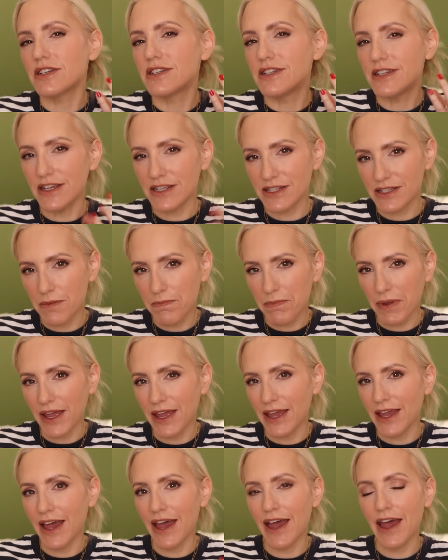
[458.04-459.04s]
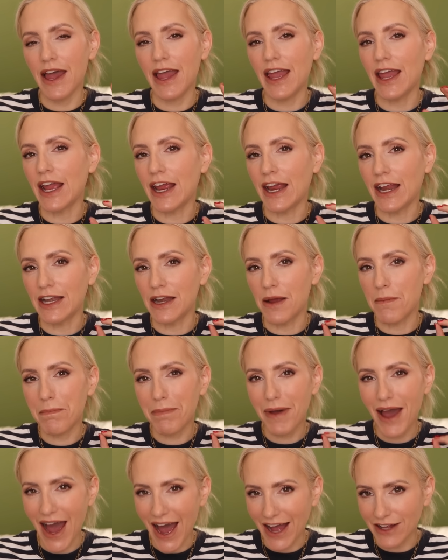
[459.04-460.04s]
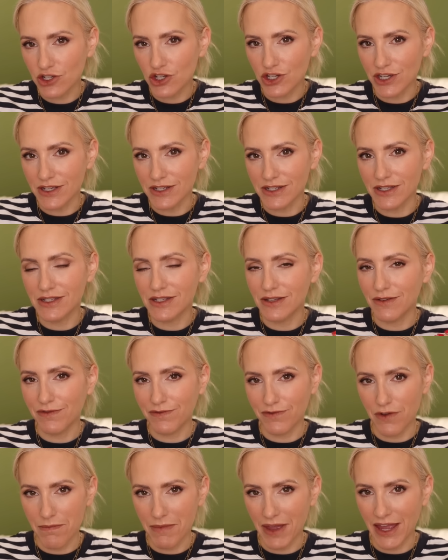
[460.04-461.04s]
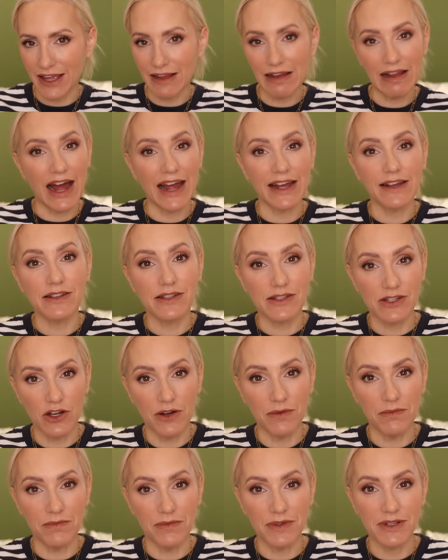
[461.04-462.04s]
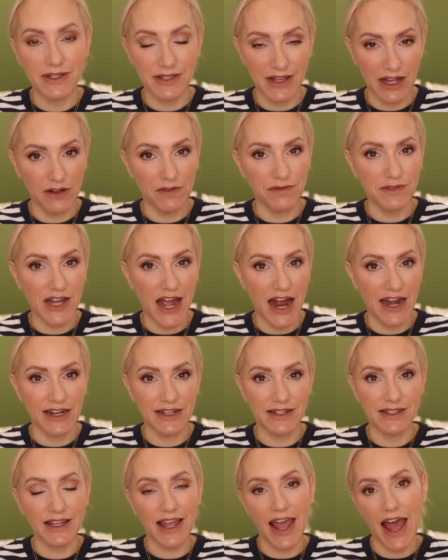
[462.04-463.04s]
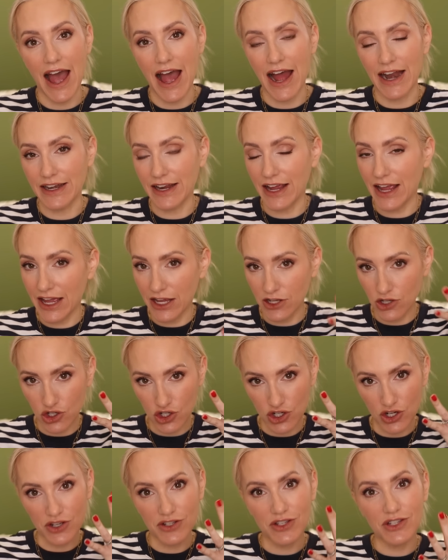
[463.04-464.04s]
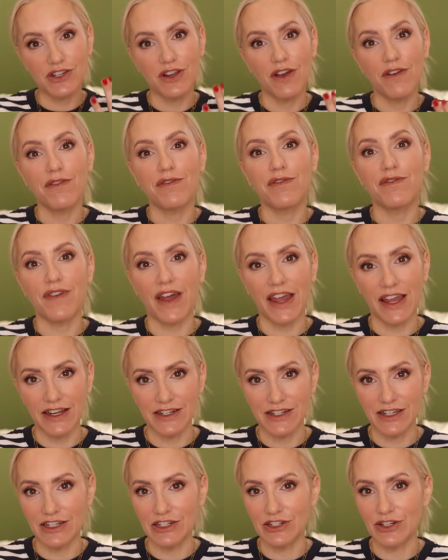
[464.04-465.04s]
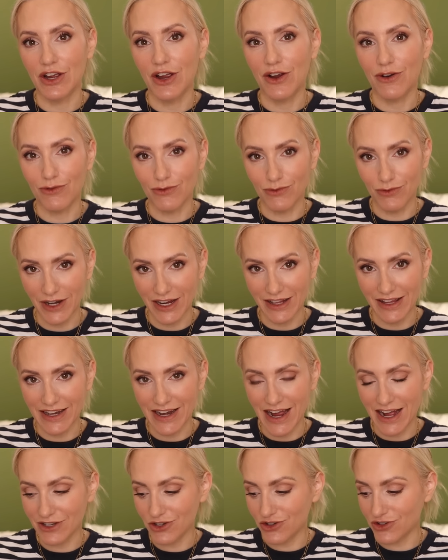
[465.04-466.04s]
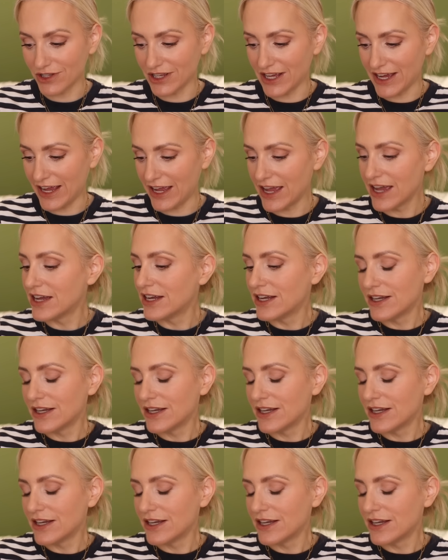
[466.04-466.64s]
disappear in patches for me like some self-tanners can. It just faded really naturally.